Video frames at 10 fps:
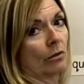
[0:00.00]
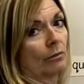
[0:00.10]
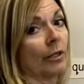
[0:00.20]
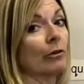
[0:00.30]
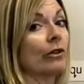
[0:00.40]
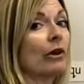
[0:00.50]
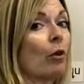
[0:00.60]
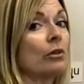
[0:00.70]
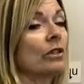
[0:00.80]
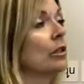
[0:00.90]
Remember, an
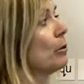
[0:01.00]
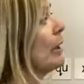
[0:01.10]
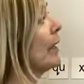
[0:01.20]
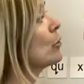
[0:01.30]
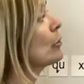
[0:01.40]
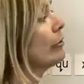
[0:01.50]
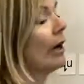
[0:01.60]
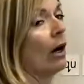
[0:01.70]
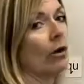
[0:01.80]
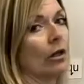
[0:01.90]
open syllable ends with a
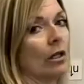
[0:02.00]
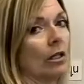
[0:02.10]
vowel.